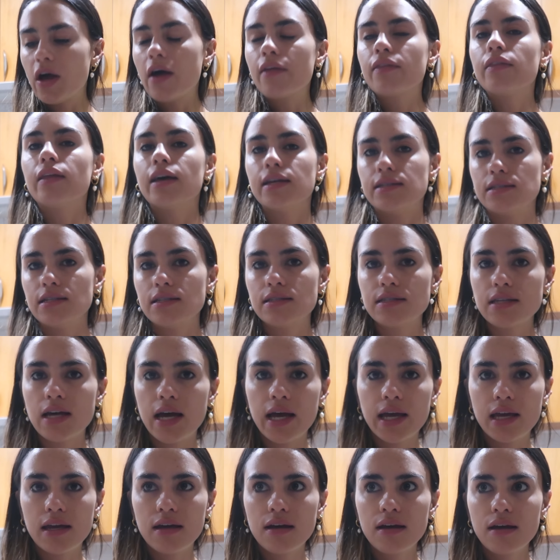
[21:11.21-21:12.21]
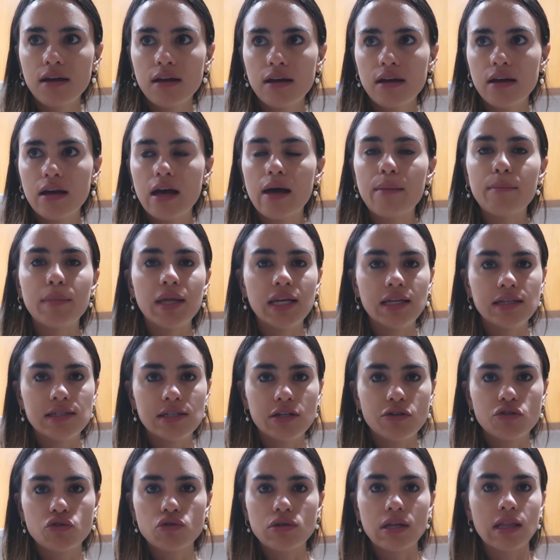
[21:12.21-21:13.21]
Unless it's like a mini
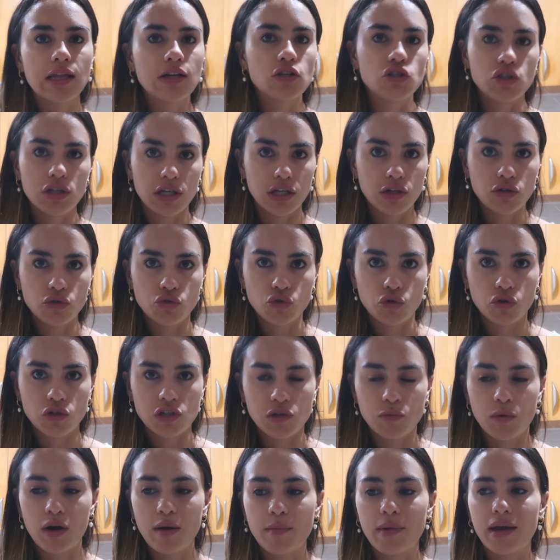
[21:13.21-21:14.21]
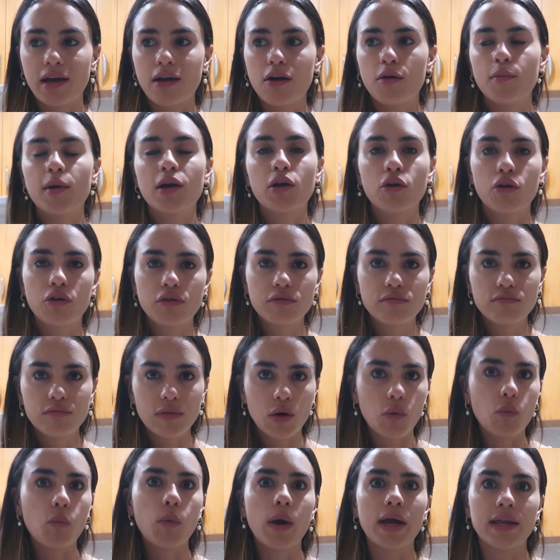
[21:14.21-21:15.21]
series or something like Ginny and Georgia, where I'm like, oh my God,
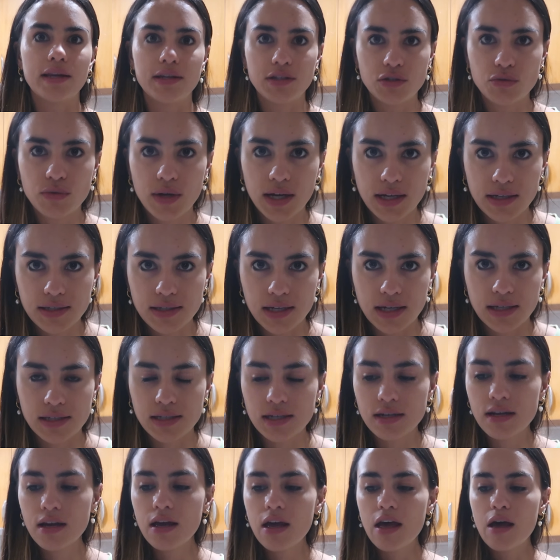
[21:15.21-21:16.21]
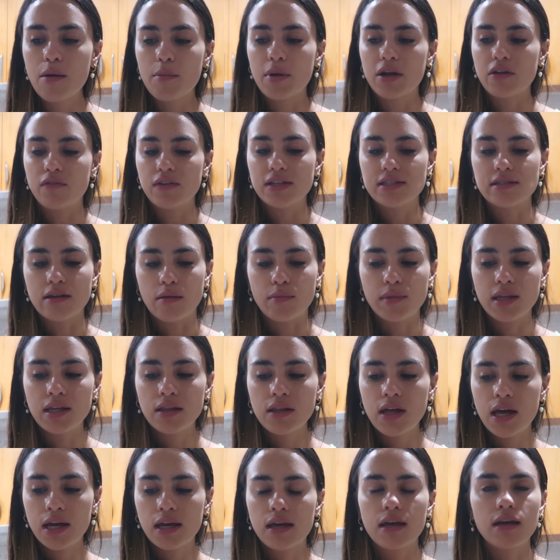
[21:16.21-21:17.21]
waiting till next season. But if it's something
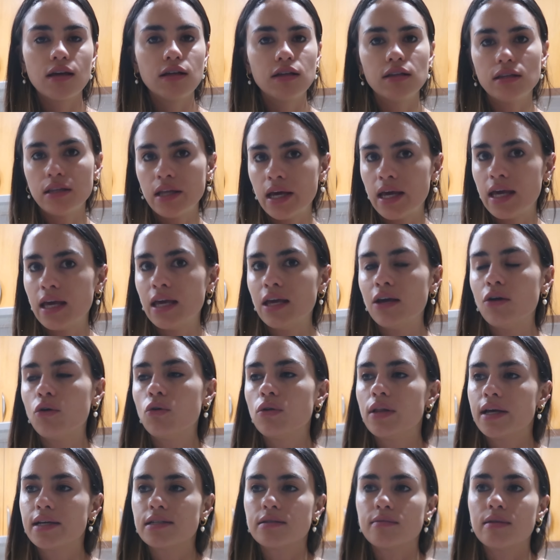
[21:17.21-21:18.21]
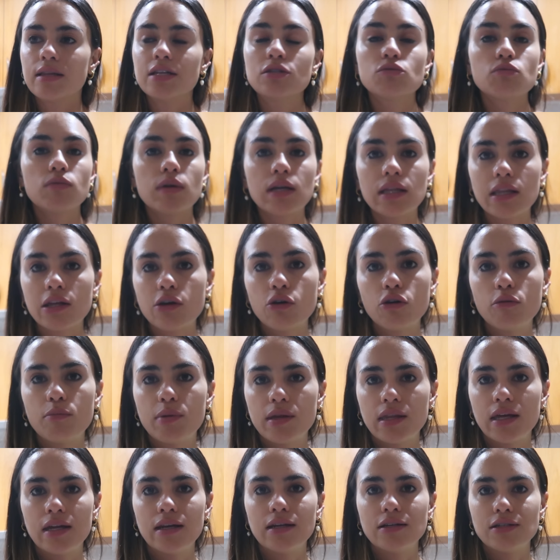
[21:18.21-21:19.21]
like Glee or like something that's really good
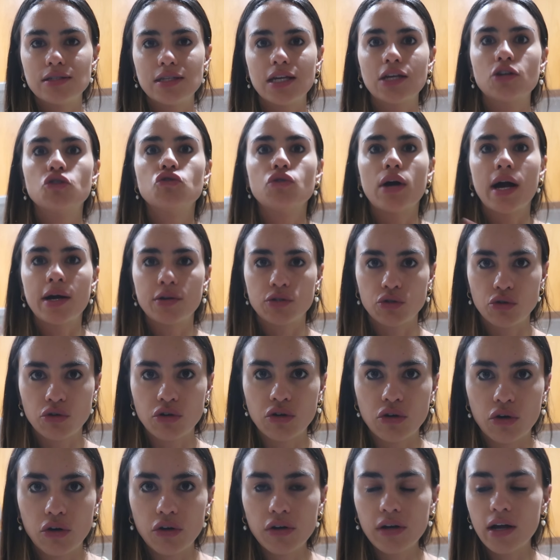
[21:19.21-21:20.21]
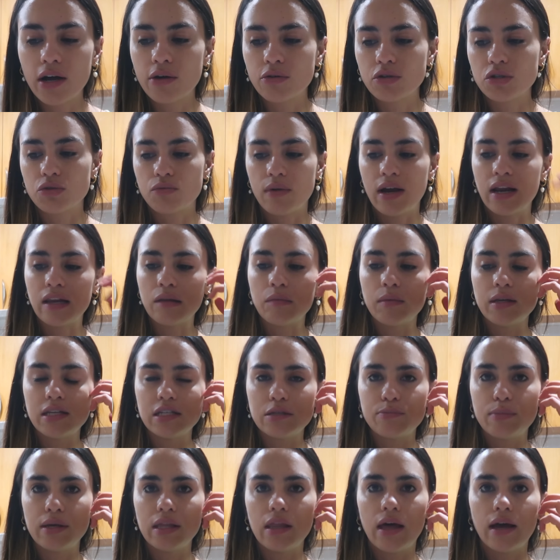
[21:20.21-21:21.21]
but then it just like drags on and on, I'll just randomly
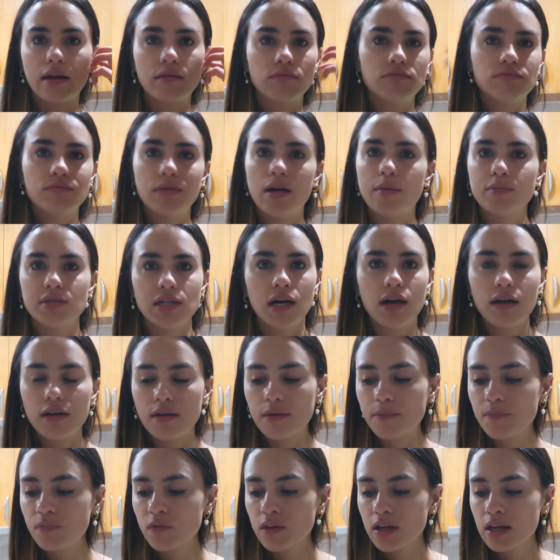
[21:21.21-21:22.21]
just be like, I'm done.